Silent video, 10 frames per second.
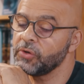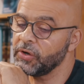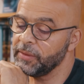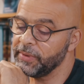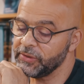
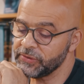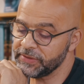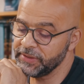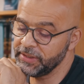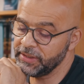talk
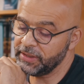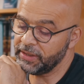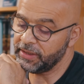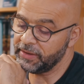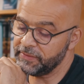about
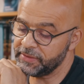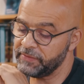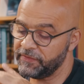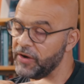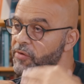the
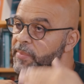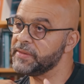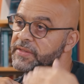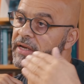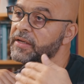
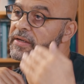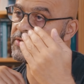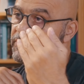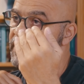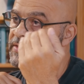development
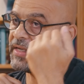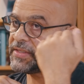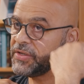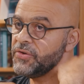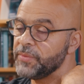cycles of us
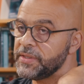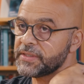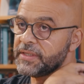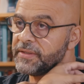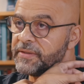as
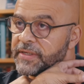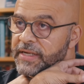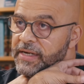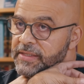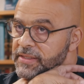humans, and the
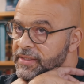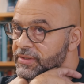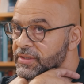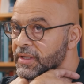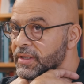reality
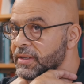that,